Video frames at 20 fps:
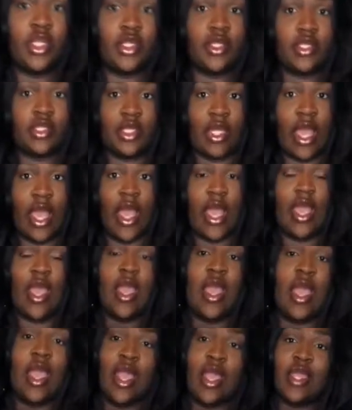this.
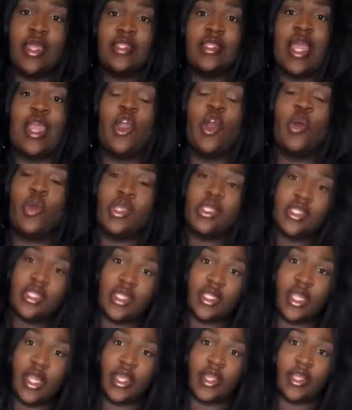Cause I always
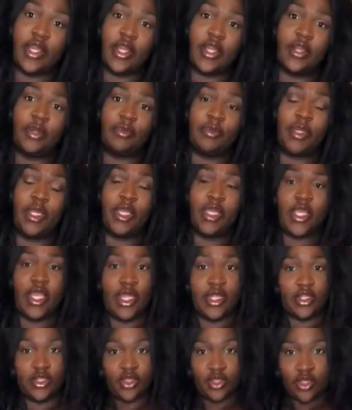see
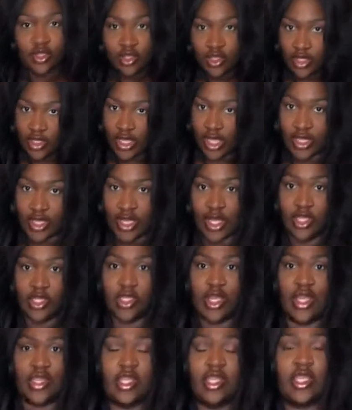Kendall
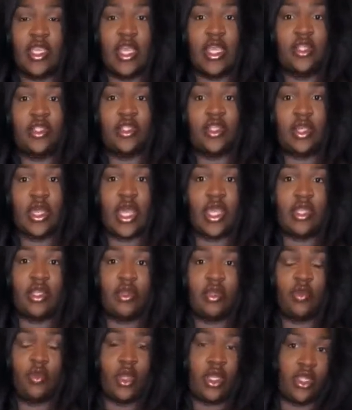
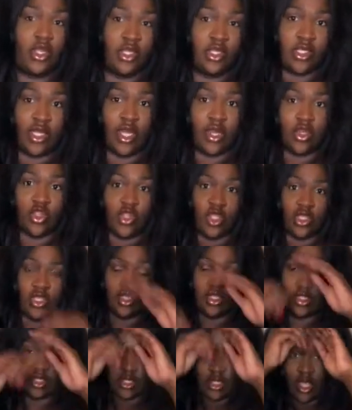had one of these kind of
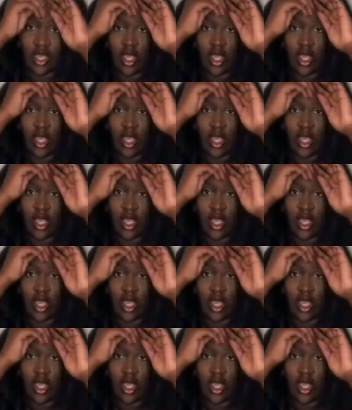dresses